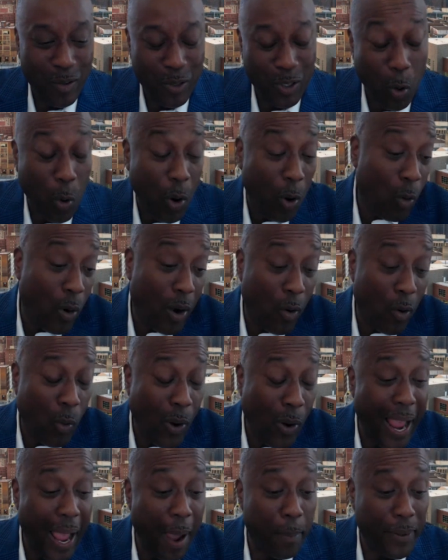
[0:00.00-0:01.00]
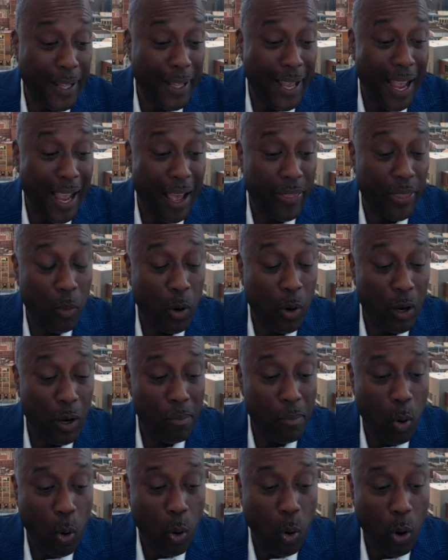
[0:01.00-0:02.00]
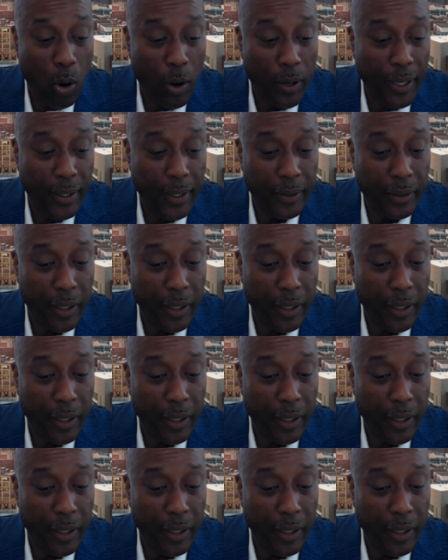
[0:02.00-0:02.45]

So we're happy to have them on board, and